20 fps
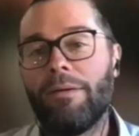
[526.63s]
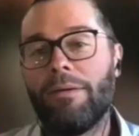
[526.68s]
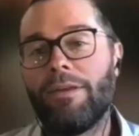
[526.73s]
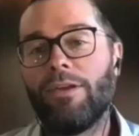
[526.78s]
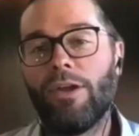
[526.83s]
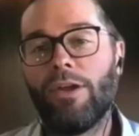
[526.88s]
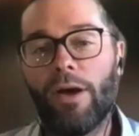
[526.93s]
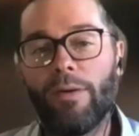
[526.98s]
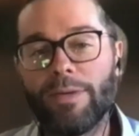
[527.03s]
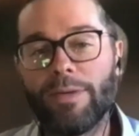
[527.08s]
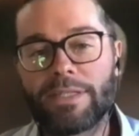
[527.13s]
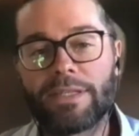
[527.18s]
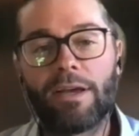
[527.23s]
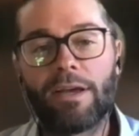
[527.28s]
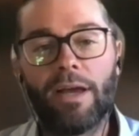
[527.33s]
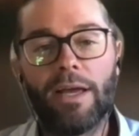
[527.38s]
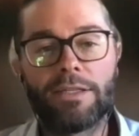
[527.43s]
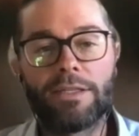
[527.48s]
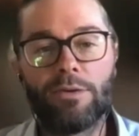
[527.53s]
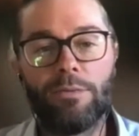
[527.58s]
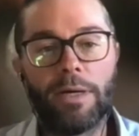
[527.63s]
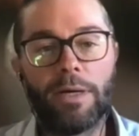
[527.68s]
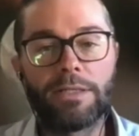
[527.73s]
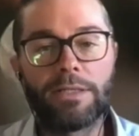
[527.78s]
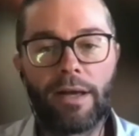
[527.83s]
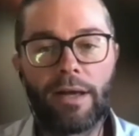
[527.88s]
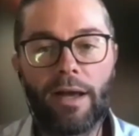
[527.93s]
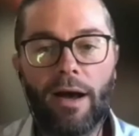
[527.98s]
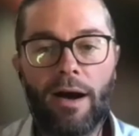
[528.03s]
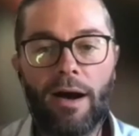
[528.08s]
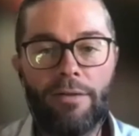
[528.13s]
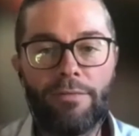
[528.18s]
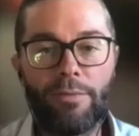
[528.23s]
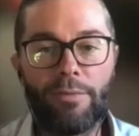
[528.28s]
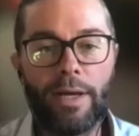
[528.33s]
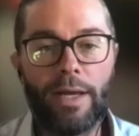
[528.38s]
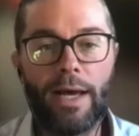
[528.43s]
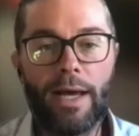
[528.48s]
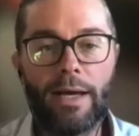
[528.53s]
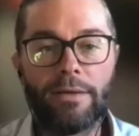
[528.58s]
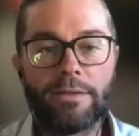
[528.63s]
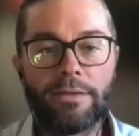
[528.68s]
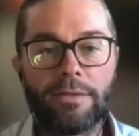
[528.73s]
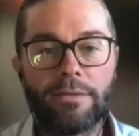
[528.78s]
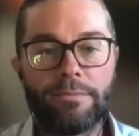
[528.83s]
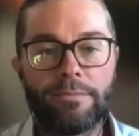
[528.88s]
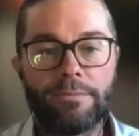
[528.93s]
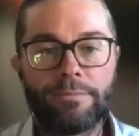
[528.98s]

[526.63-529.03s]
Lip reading: It's almost like a halfway house.